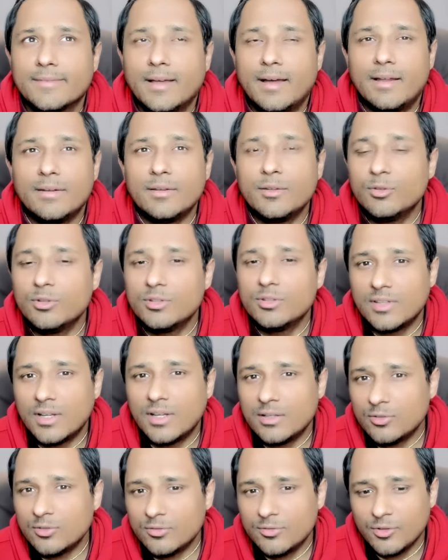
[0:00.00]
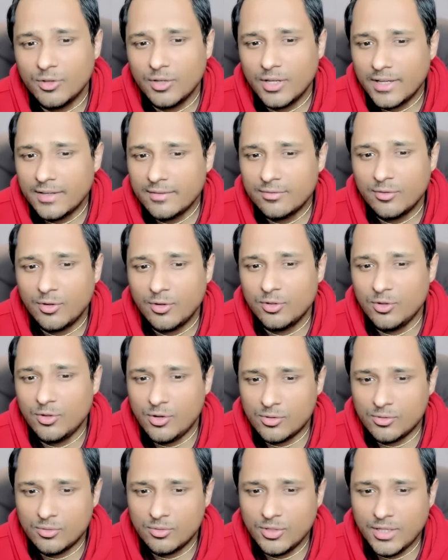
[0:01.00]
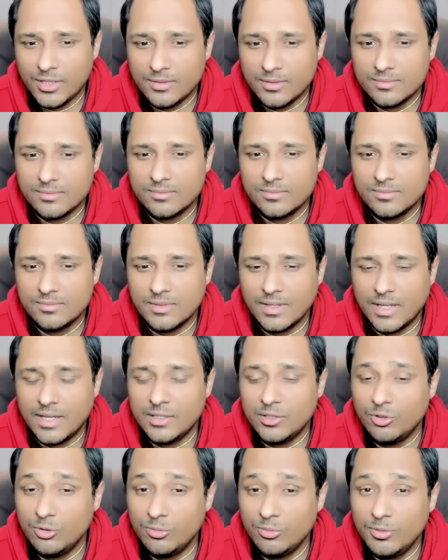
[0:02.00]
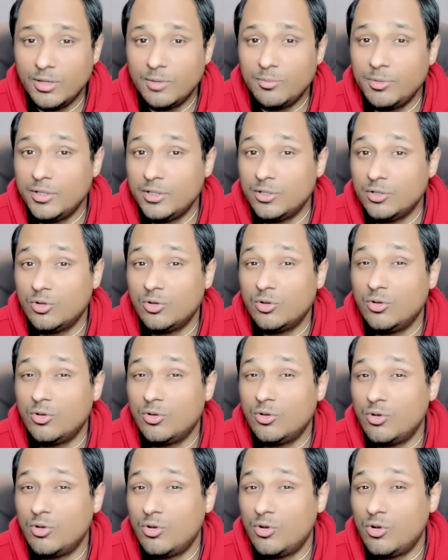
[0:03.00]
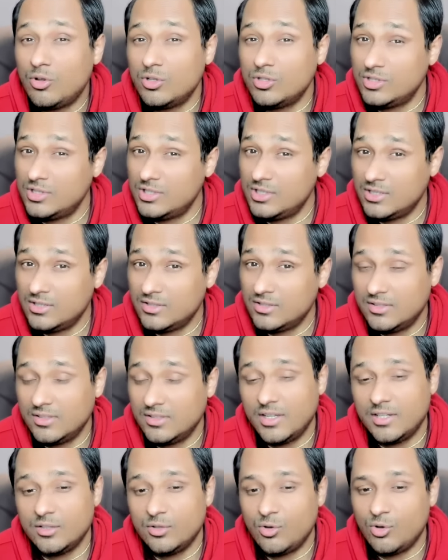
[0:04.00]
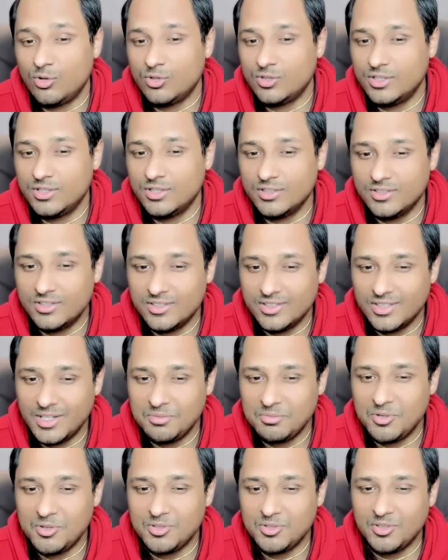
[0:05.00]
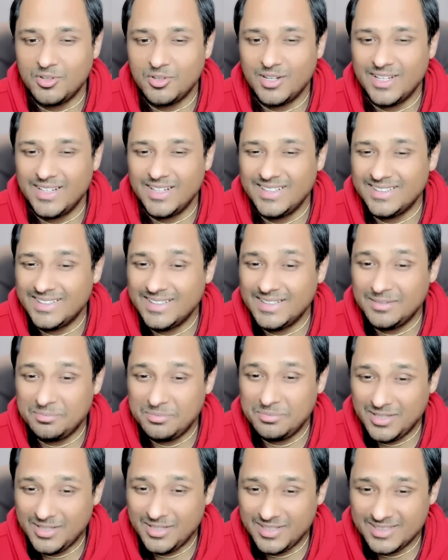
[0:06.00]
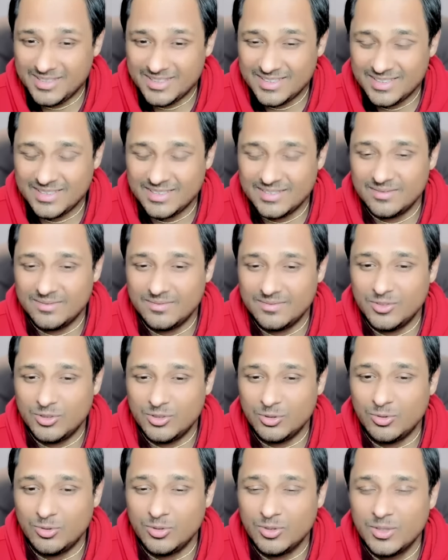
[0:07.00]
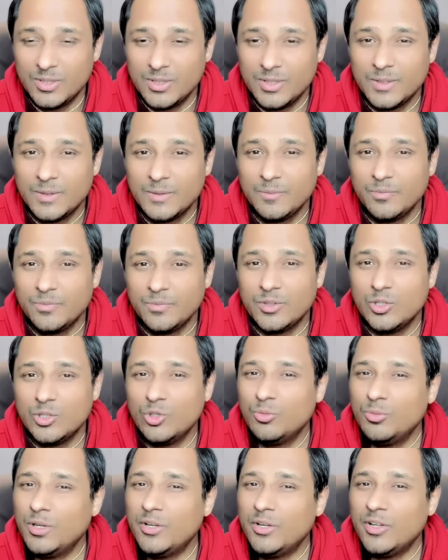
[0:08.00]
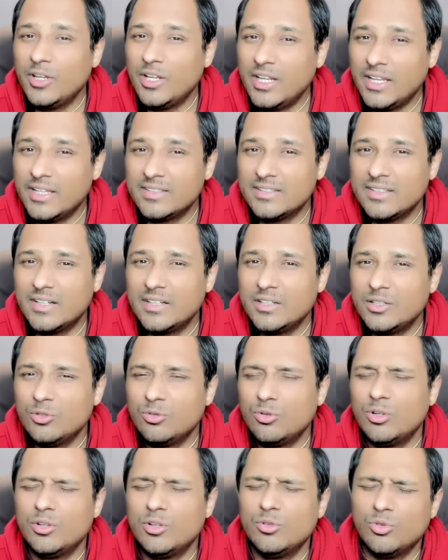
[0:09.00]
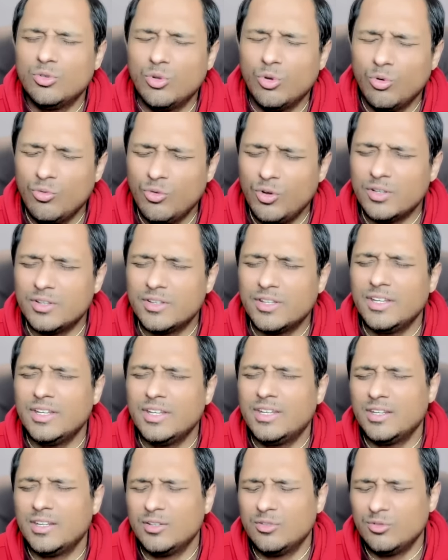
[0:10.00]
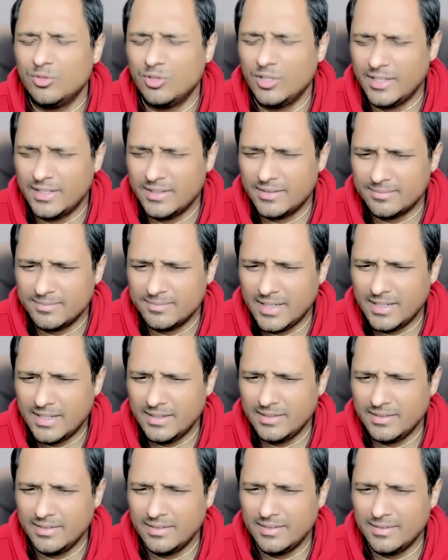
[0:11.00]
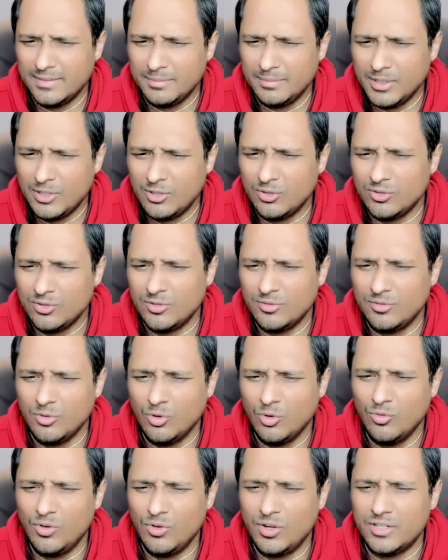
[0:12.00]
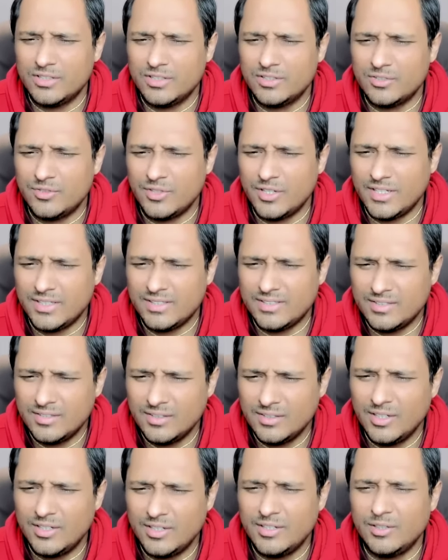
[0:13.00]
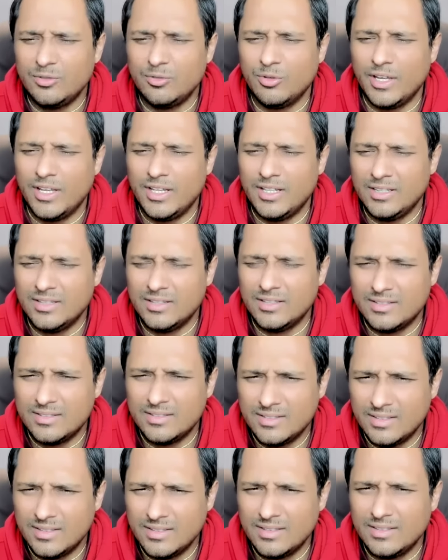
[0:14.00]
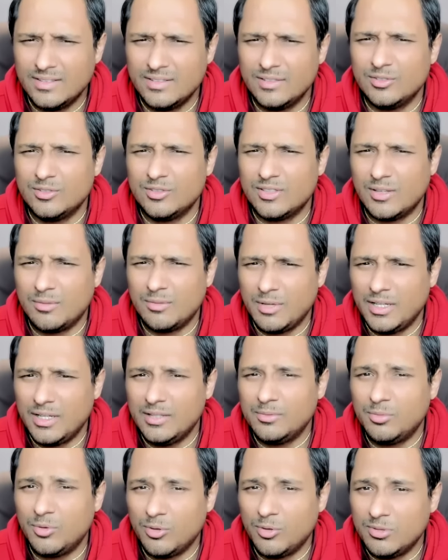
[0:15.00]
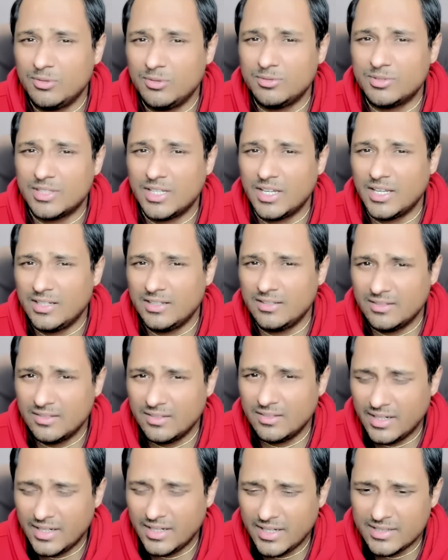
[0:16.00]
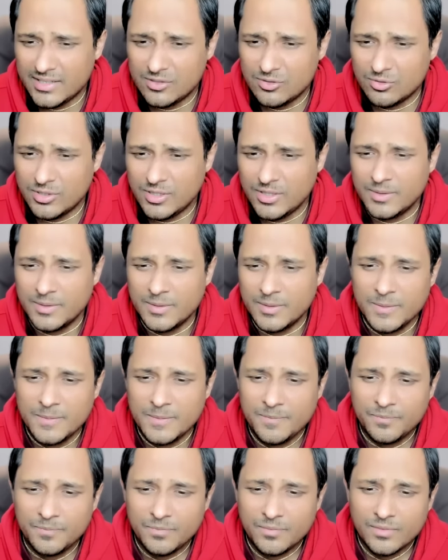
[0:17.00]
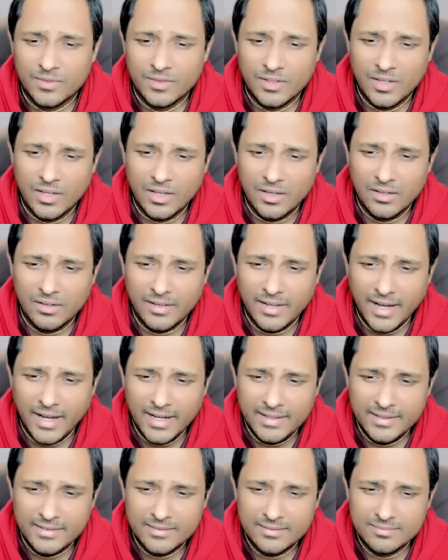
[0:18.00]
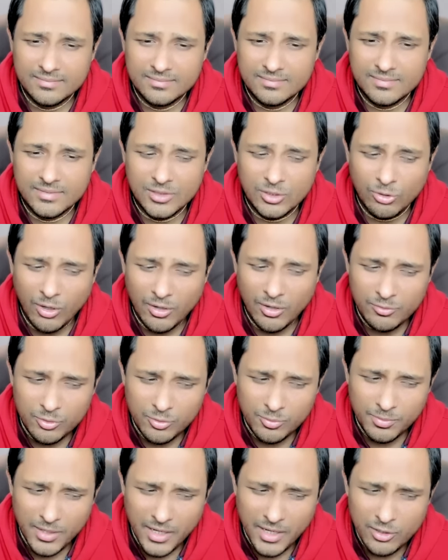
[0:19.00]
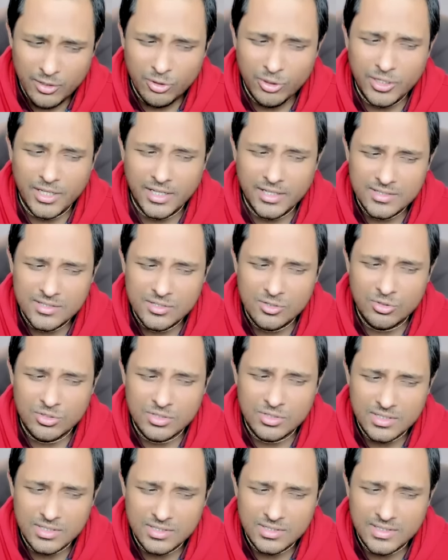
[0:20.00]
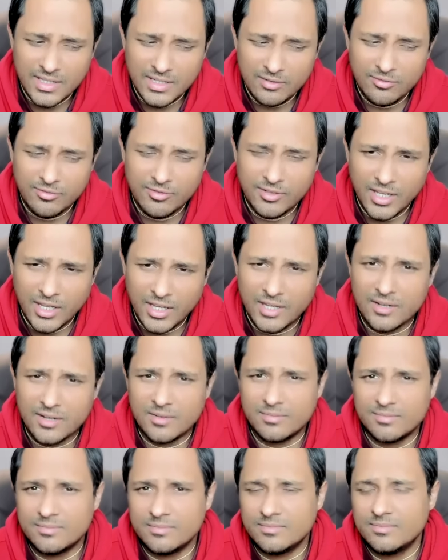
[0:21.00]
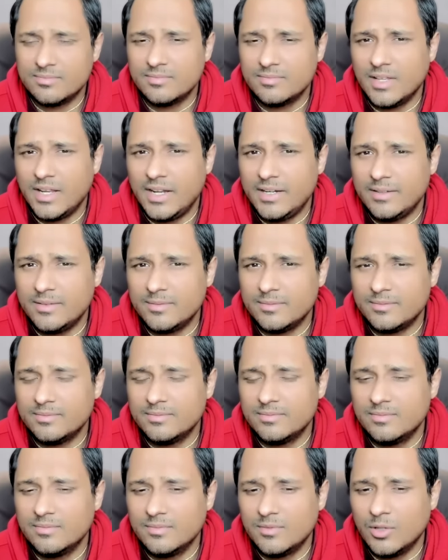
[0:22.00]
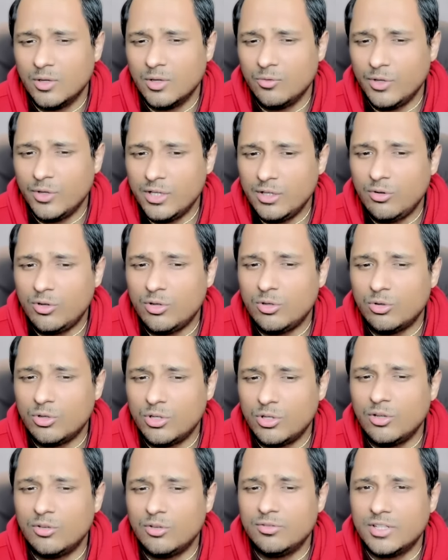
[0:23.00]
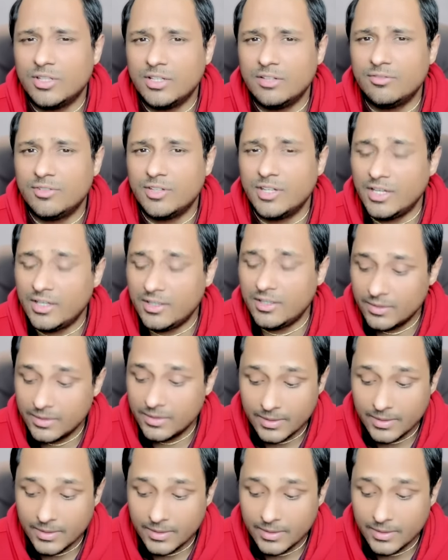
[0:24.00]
are you in charge of your life or not okay and you'll be a bit conscious and cautious about your health and appearance so you may realize that you are you know overthinking you know like and uh, because of over stress related to health uh, you know some health problems can arise okay uh, and you have to prioritize your self care and uh, when you are talking of self care